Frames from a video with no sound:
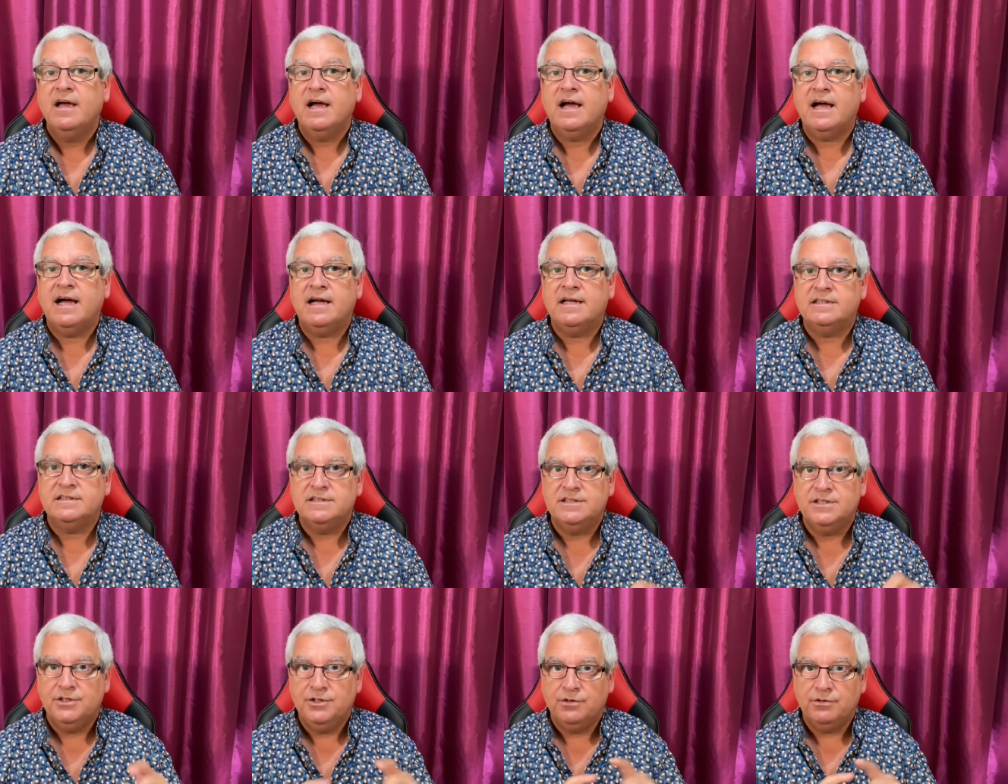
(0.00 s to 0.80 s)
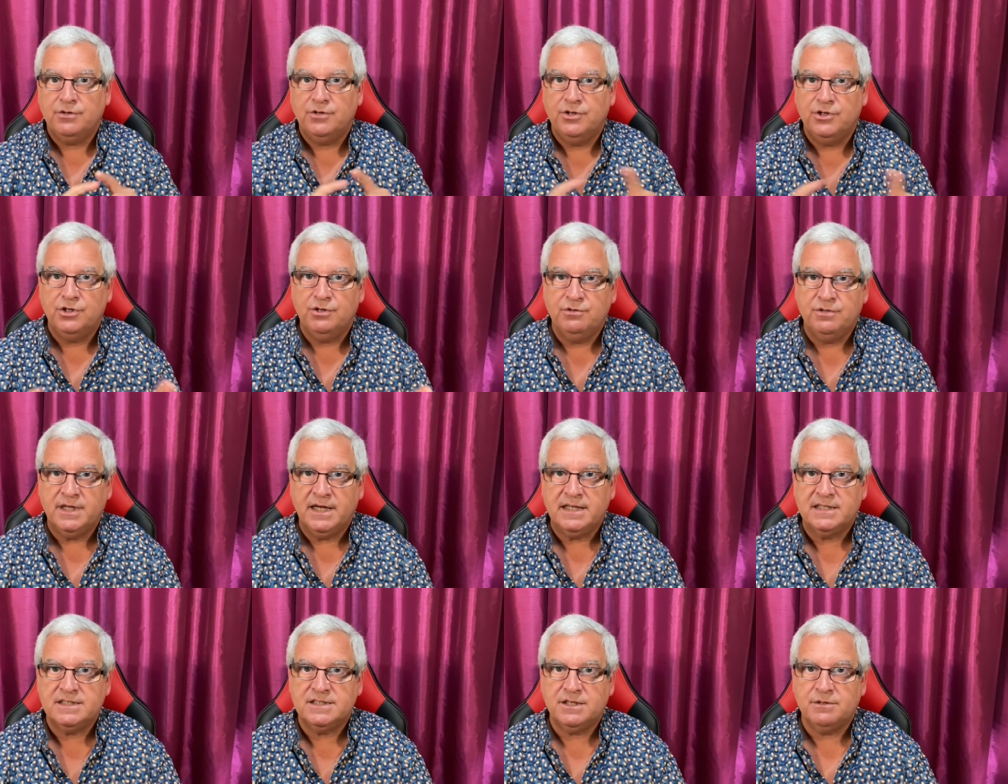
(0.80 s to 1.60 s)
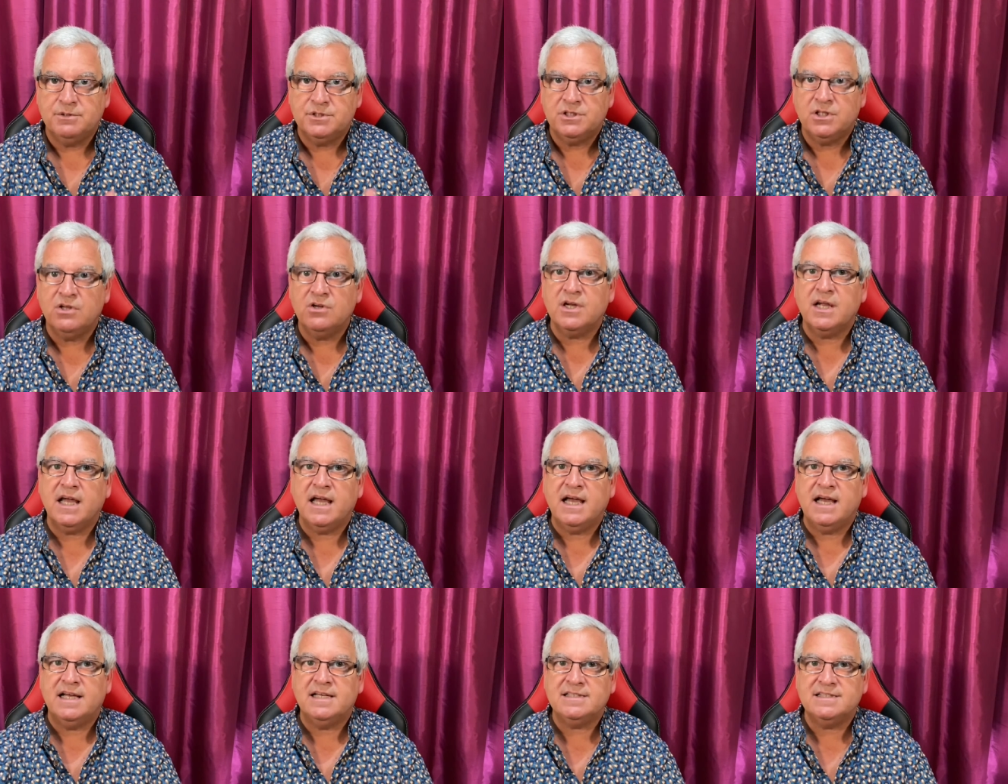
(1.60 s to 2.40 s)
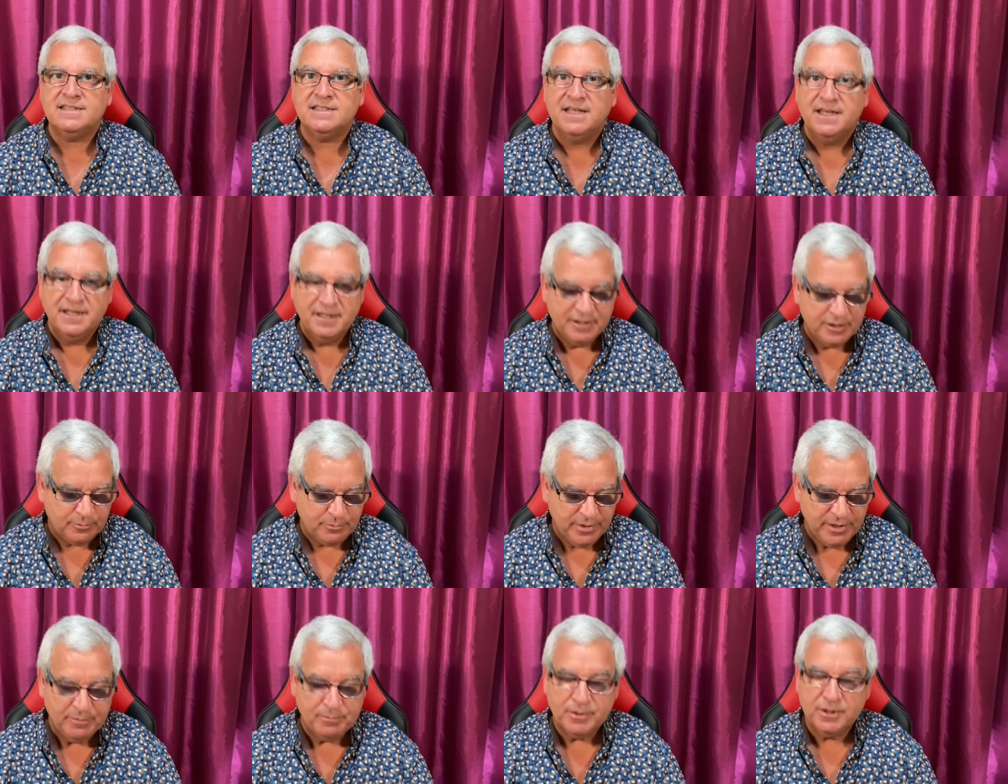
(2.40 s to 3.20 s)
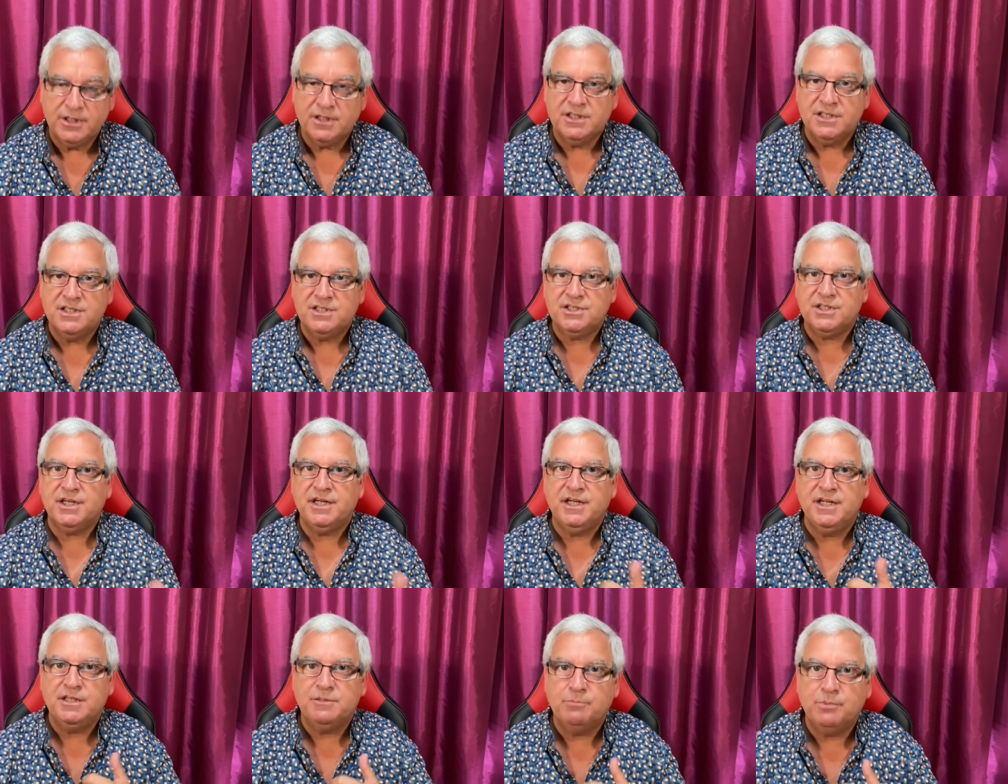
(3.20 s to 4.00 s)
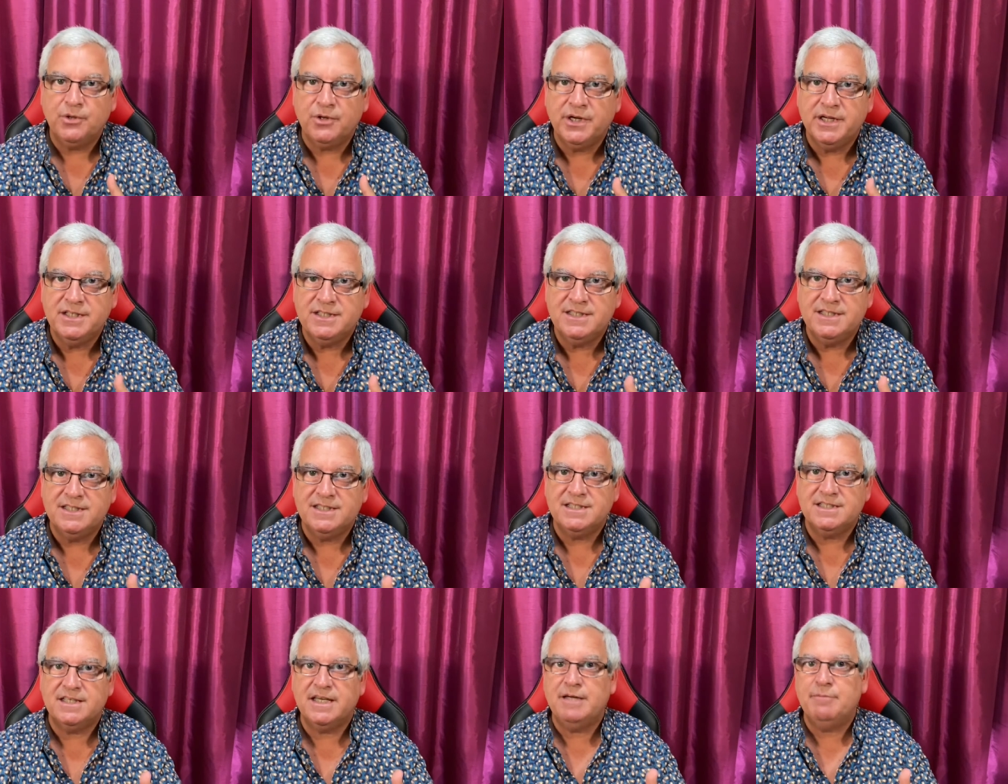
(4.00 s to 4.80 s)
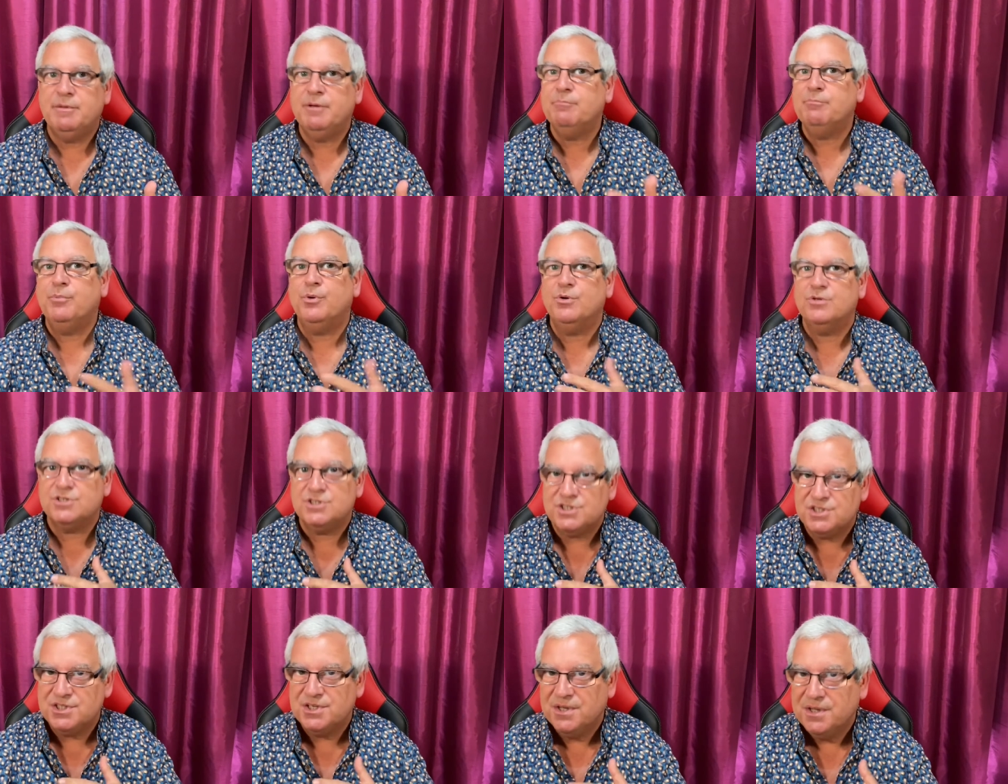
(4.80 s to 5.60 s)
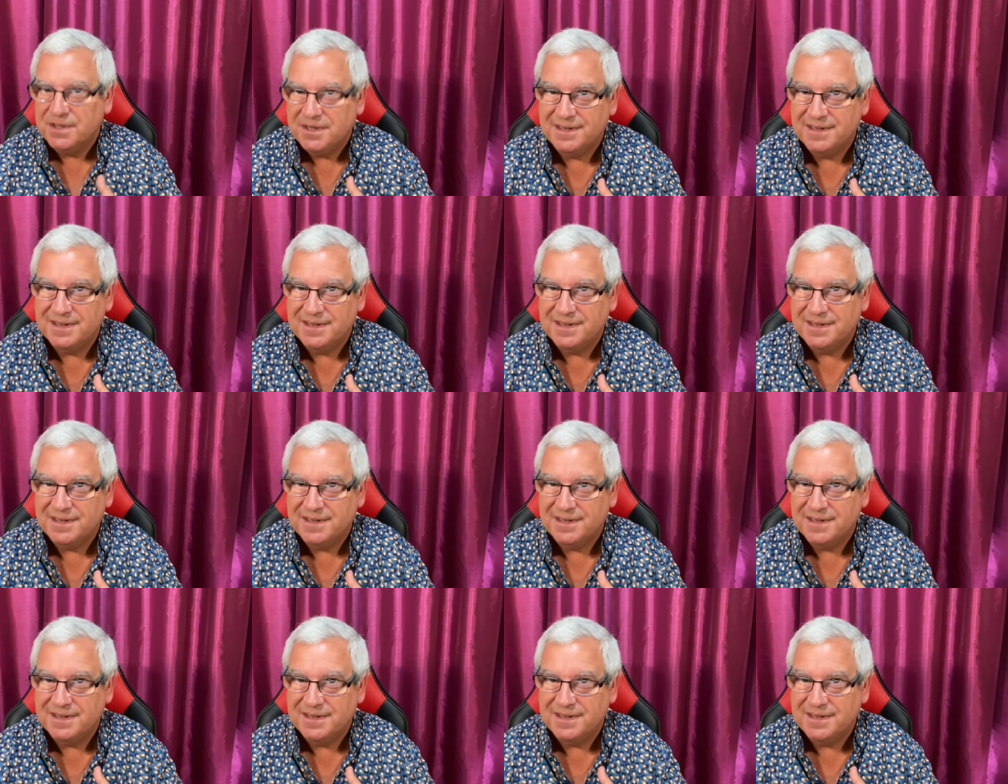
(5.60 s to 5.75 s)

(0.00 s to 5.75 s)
and you can do that. So as long as the people on the stage plug into the same inputs,